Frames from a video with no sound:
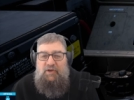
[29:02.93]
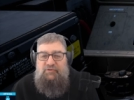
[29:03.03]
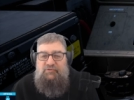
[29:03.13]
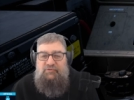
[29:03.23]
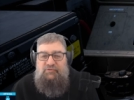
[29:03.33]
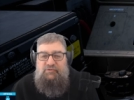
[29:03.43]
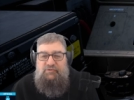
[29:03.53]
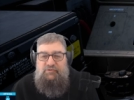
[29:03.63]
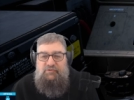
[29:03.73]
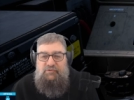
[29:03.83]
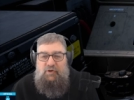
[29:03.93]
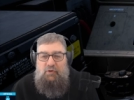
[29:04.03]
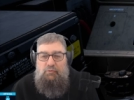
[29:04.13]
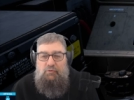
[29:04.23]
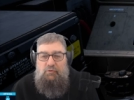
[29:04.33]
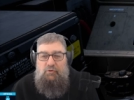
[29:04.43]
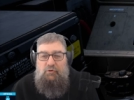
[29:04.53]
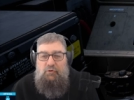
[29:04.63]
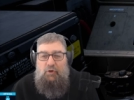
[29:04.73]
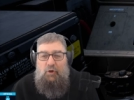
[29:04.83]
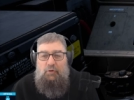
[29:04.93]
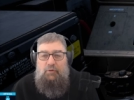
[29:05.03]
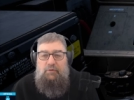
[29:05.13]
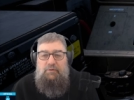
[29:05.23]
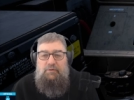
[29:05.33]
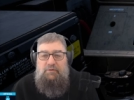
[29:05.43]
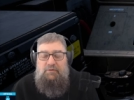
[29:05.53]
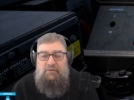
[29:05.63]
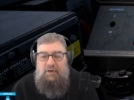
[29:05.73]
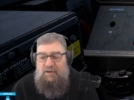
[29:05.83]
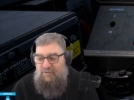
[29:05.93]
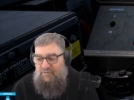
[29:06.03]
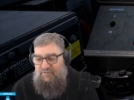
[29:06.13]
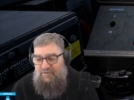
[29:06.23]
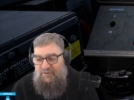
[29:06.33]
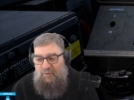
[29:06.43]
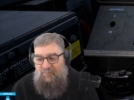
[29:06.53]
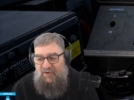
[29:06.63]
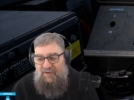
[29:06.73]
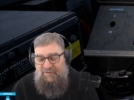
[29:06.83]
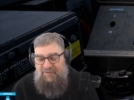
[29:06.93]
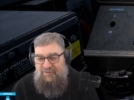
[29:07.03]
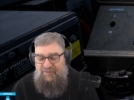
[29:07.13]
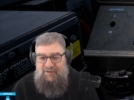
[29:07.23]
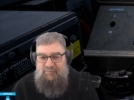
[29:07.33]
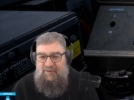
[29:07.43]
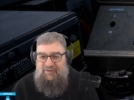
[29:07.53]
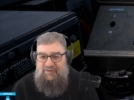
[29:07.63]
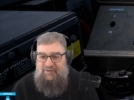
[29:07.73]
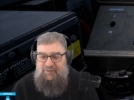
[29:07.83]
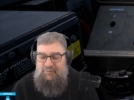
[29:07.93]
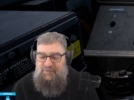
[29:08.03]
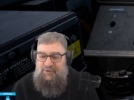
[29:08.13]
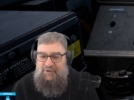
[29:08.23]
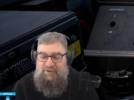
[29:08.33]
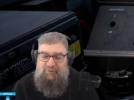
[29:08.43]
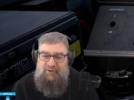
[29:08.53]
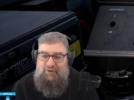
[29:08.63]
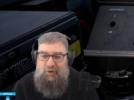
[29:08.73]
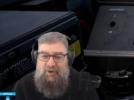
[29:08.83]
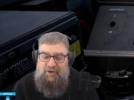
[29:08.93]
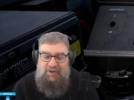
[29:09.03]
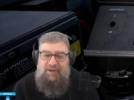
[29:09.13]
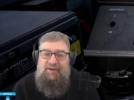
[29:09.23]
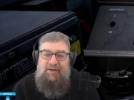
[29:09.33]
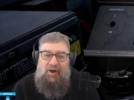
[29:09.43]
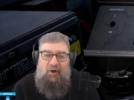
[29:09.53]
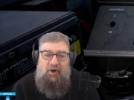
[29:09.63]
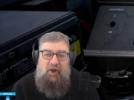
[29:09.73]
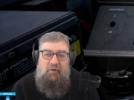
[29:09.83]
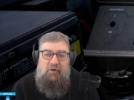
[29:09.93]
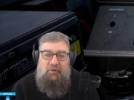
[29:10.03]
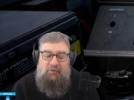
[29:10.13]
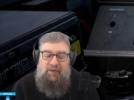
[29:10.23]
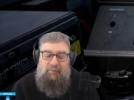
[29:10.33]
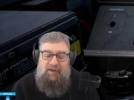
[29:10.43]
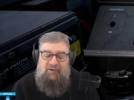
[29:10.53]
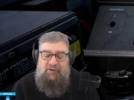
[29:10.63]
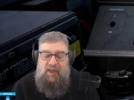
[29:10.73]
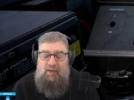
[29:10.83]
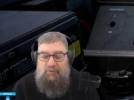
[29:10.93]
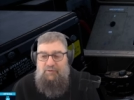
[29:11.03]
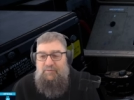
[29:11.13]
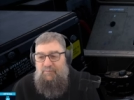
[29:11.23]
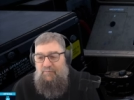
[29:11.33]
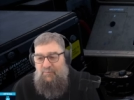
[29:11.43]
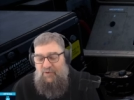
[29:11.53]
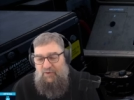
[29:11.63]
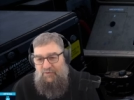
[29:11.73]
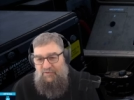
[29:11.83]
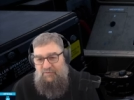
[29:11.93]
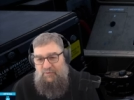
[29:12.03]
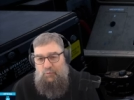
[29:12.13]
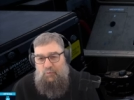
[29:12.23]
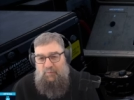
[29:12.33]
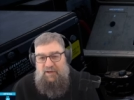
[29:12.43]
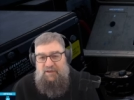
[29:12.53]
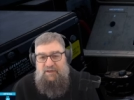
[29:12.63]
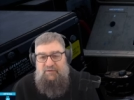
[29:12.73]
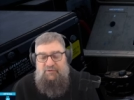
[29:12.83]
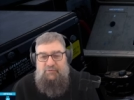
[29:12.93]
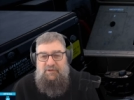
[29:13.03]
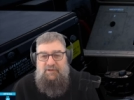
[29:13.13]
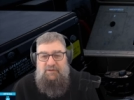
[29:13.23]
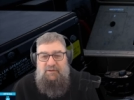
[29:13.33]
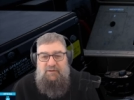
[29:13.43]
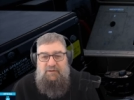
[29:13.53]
I don't know, and you know, I'm saying this as an ambassador, so I'm skirting a thin line here. I don't know that would actually happen, because if you look back at history,